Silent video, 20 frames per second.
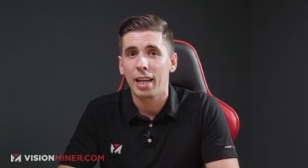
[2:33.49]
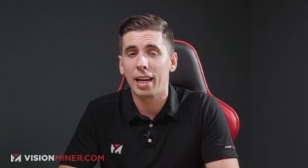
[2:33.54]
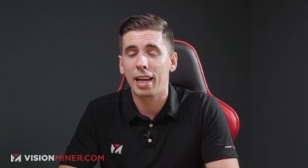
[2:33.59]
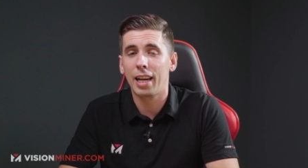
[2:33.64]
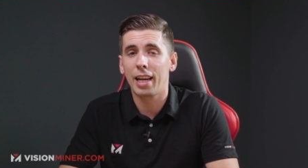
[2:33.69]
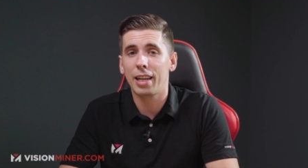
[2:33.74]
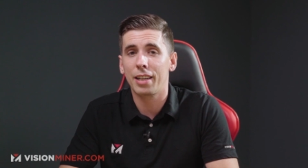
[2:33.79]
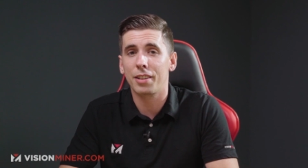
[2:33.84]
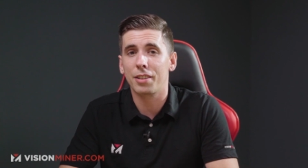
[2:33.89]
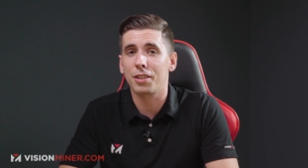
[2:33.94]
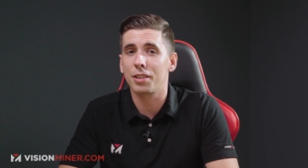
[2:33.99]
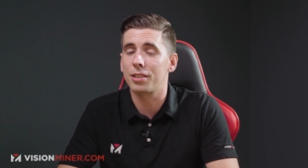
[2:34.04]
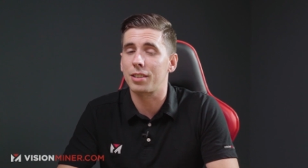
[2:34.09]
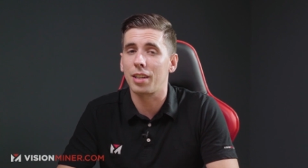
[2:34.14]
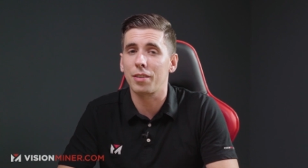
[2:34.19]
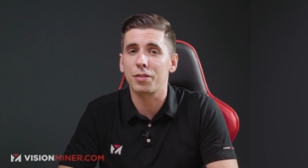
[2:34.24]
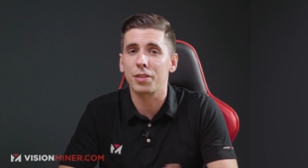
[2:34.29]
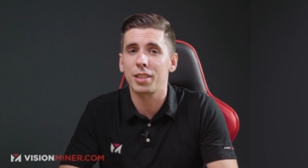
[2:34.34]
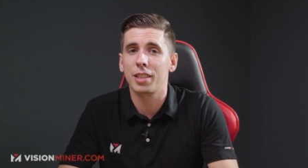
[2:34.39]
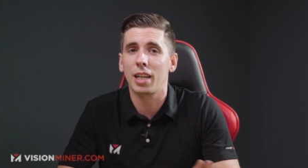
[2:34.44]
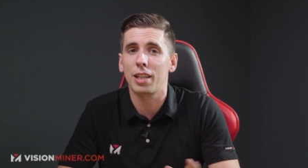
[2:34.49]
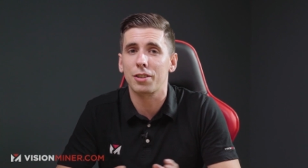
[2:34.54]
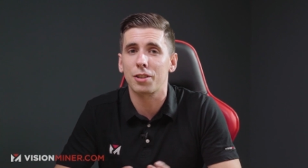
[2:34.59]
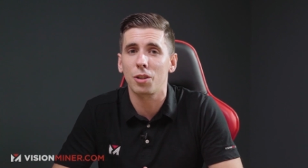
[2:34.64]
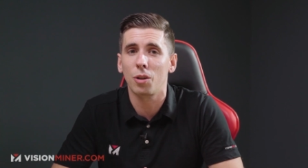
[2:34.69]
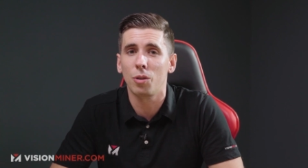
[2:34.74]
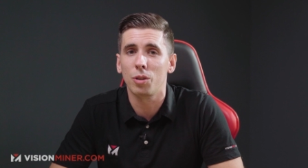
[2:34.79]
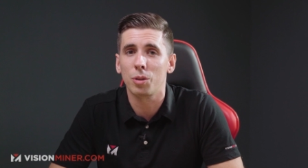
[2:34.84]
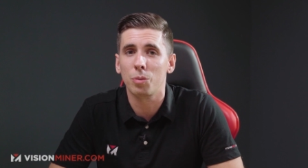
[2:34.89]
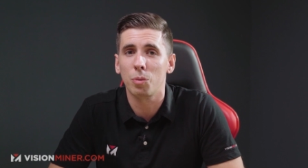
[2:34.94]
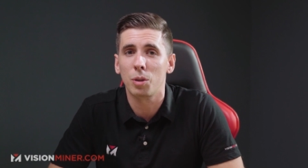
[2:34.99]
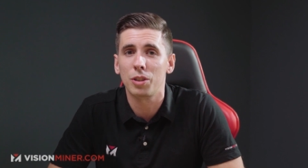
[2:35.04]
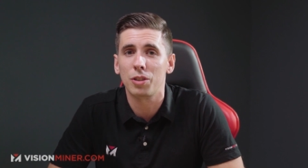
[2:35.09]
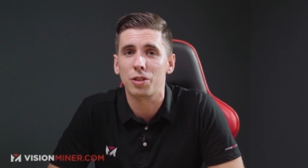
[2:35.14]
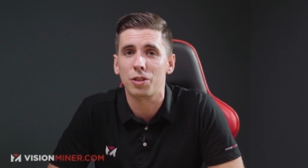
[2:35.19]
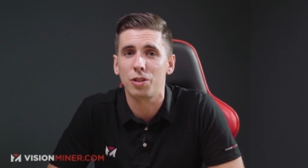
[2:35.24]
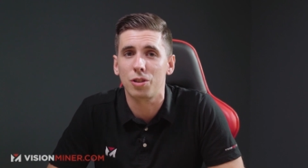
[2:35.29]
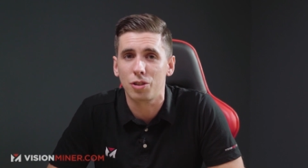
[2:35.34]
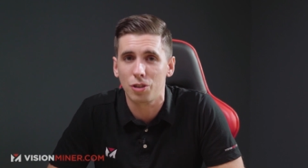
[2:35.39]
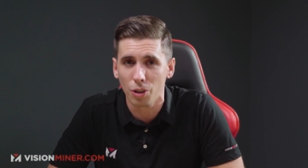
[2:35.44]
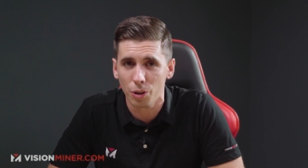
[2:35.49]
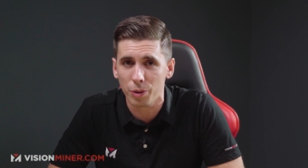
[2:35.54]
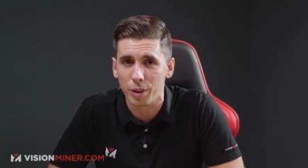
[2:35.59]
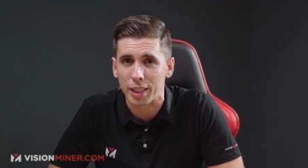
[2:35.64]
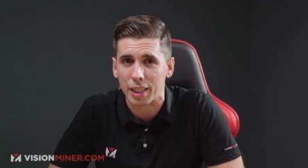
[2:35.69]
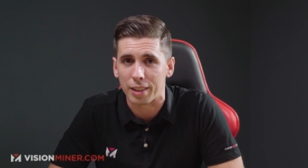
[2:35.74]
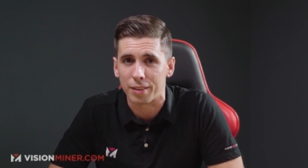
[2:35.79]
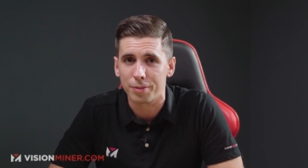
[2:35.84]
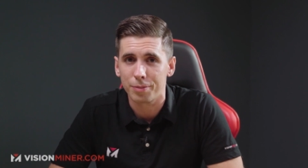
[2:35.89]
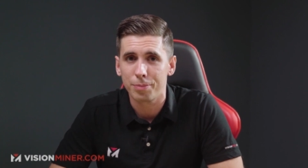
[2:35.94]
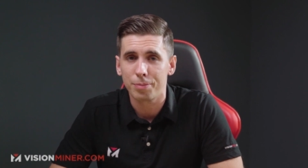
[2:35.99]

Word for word: and they're definitely not the only ones doing it.